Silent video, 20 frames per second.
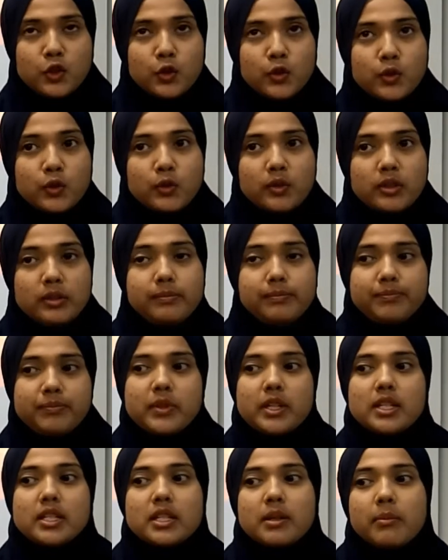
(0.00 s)
through
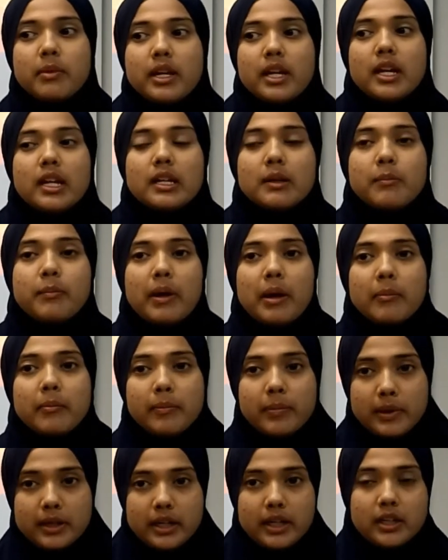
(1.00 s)
disseminate the
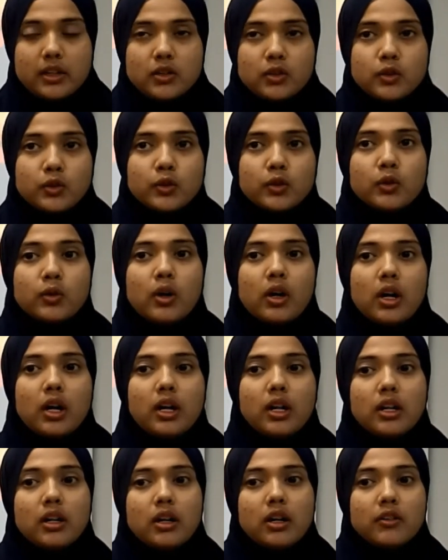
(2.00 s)
pamphlet to
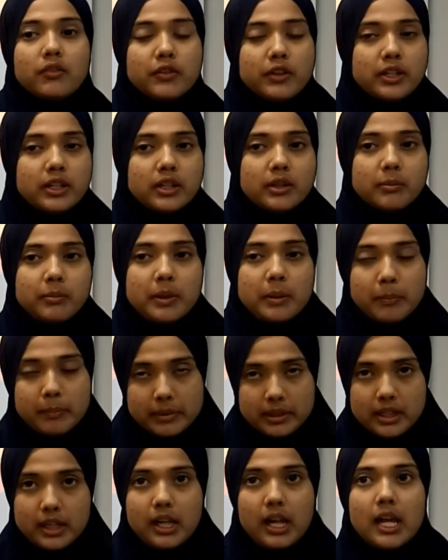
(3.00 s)
all of the
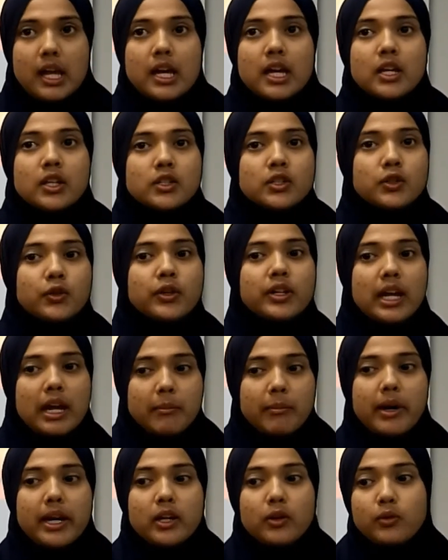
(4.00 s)
people, so
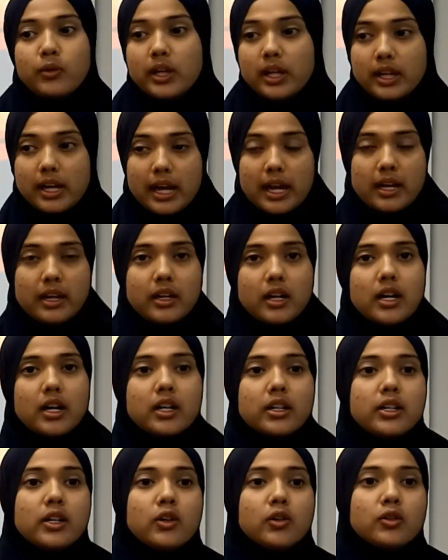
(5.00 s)
that by doing that,
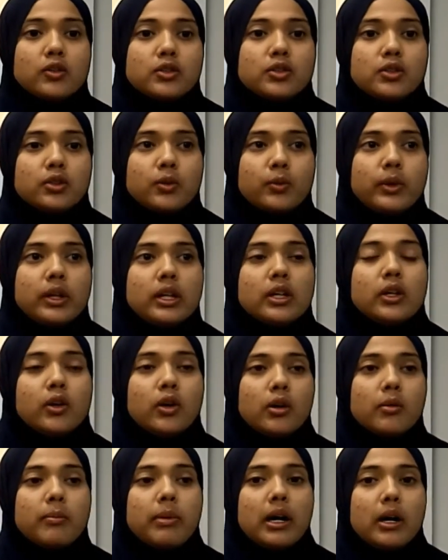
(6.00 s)
they also will
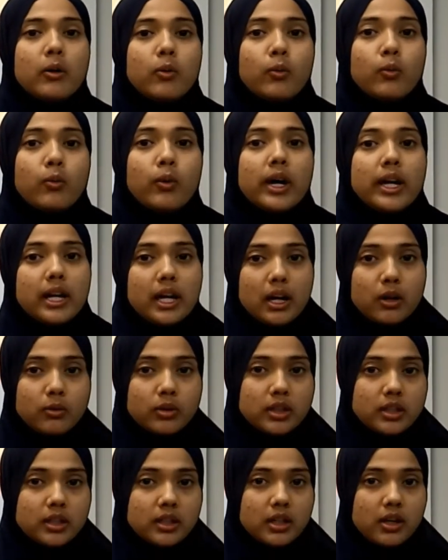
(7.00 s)
know about what
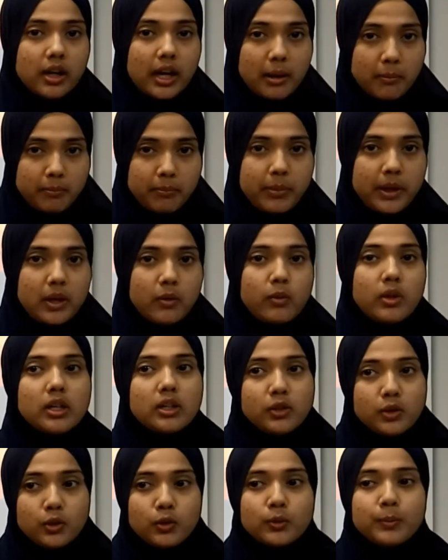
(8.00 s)
our campaign
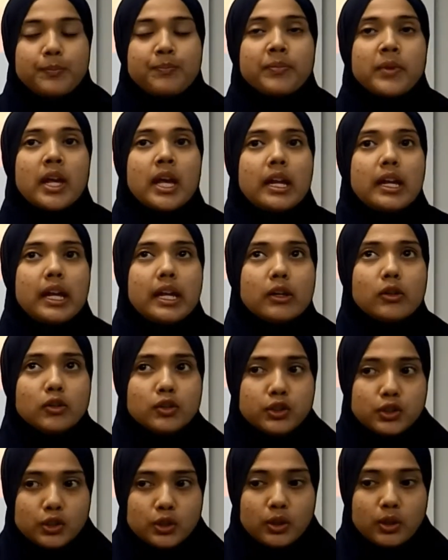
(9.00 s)
will do. And
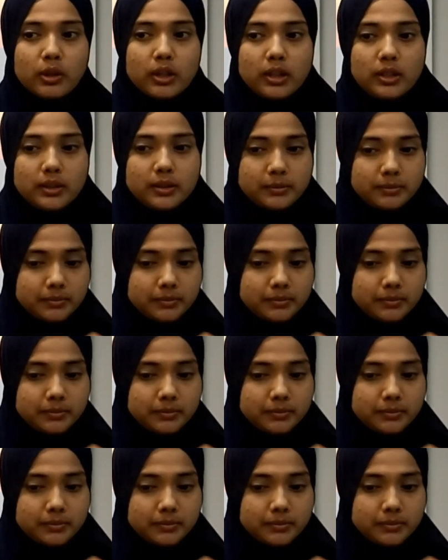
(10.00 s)
also,